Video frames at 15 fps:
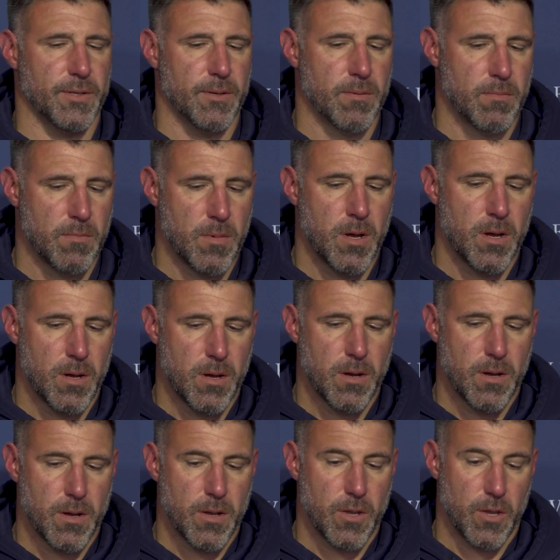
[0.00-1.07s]
And
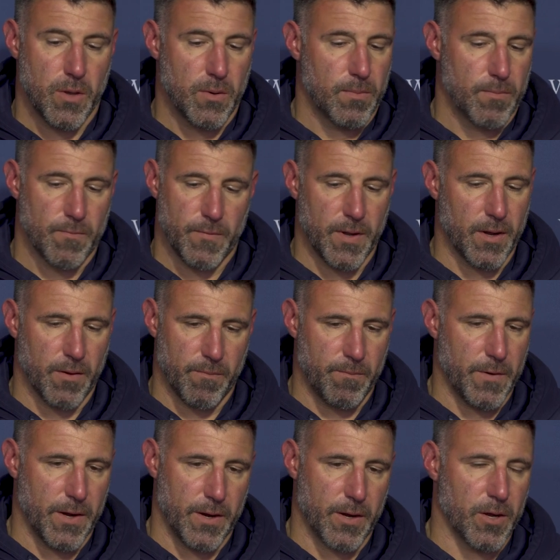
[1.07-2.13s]
you know, very
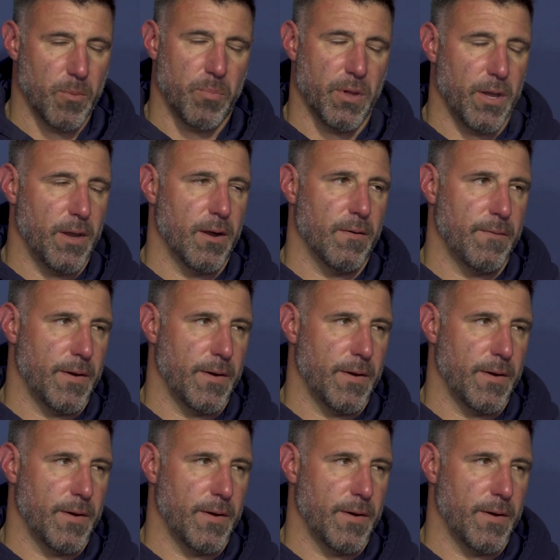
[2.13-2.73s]
very good player,